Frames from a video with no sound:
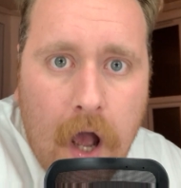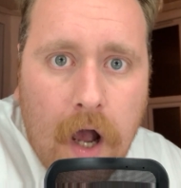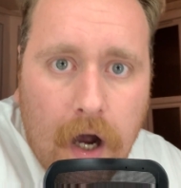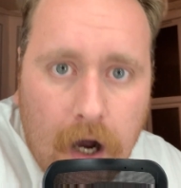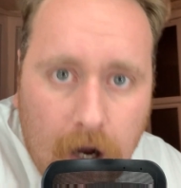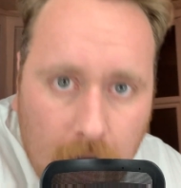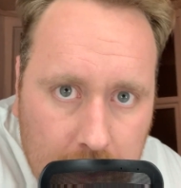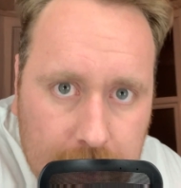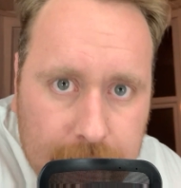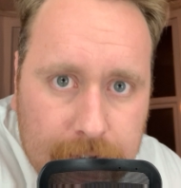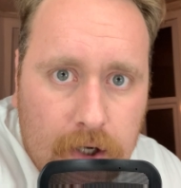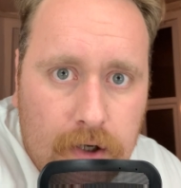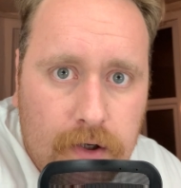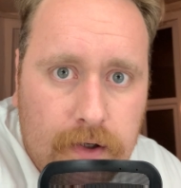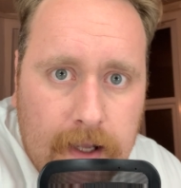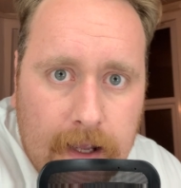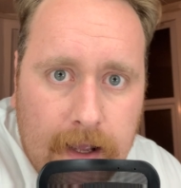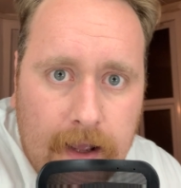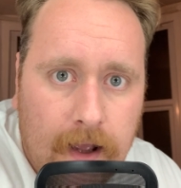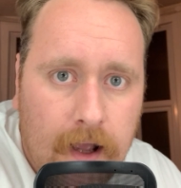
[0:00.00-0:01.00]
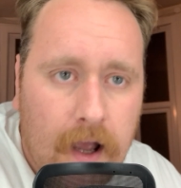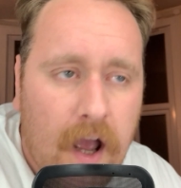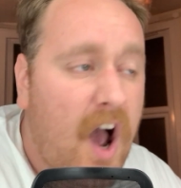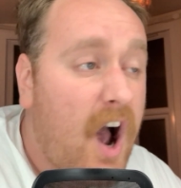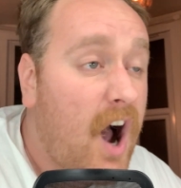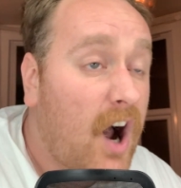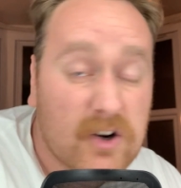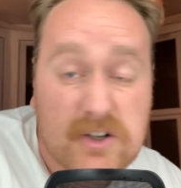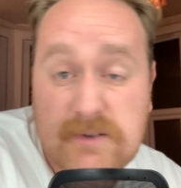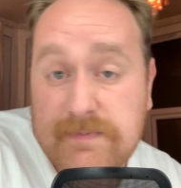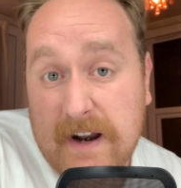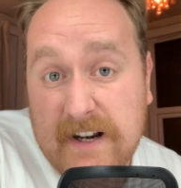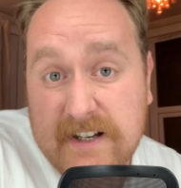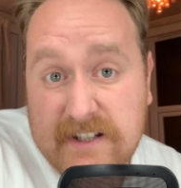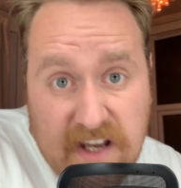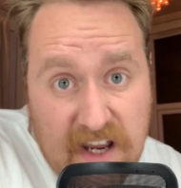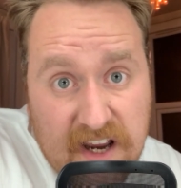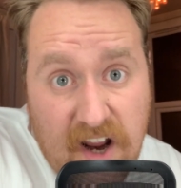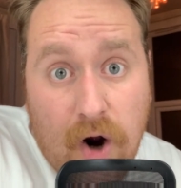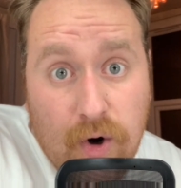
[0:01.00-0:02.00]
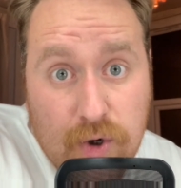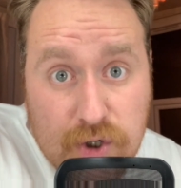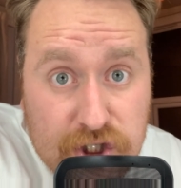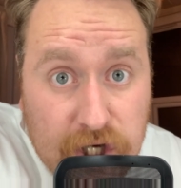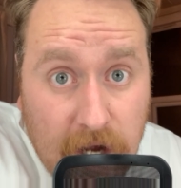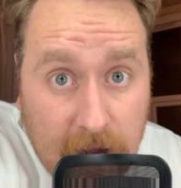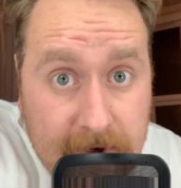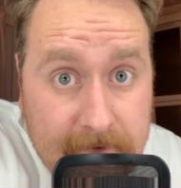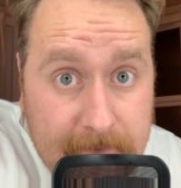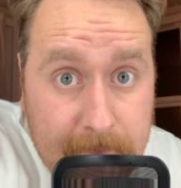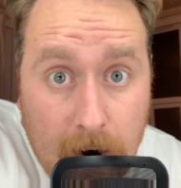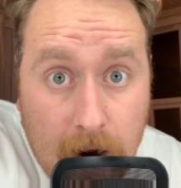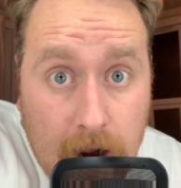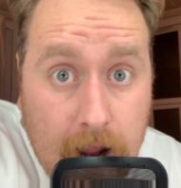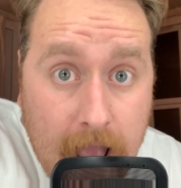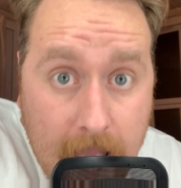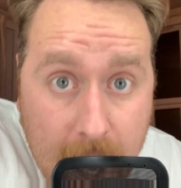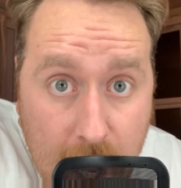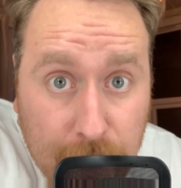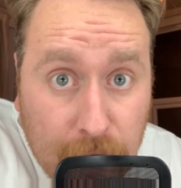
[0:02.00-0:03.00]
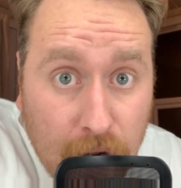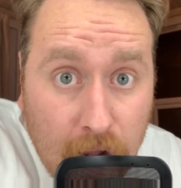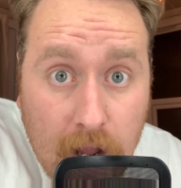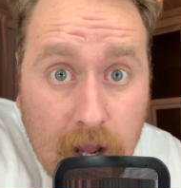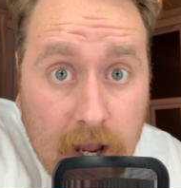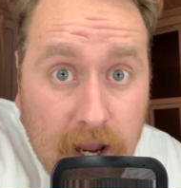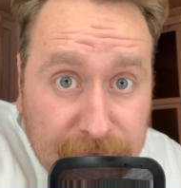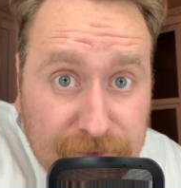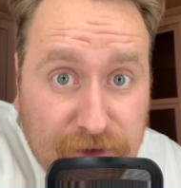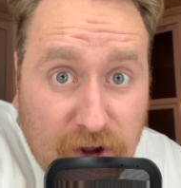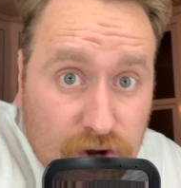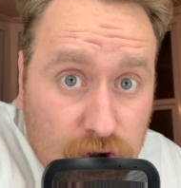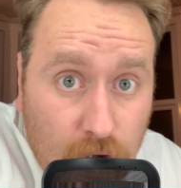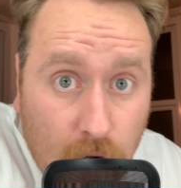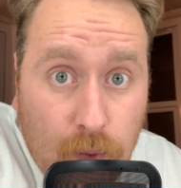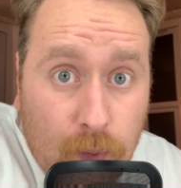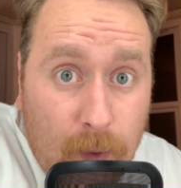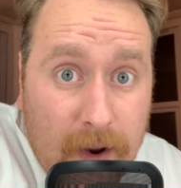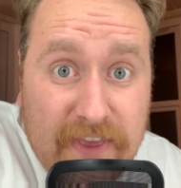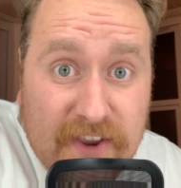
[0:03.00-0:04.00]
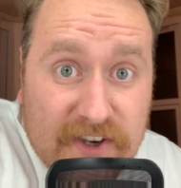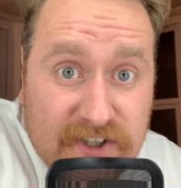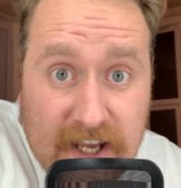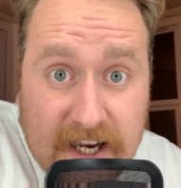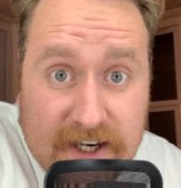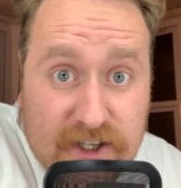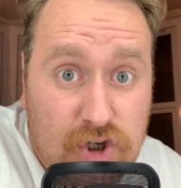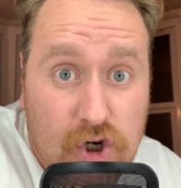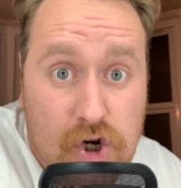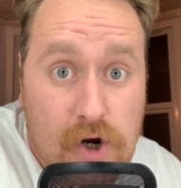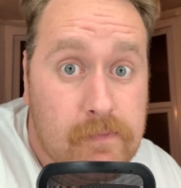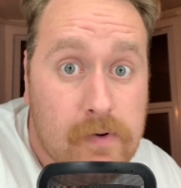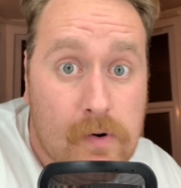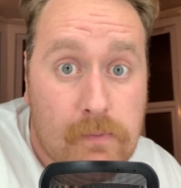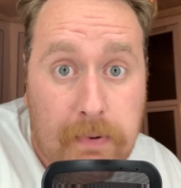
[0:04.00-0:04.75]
I don't care. I was about to say I'll shave my head if they don't win the sextuple,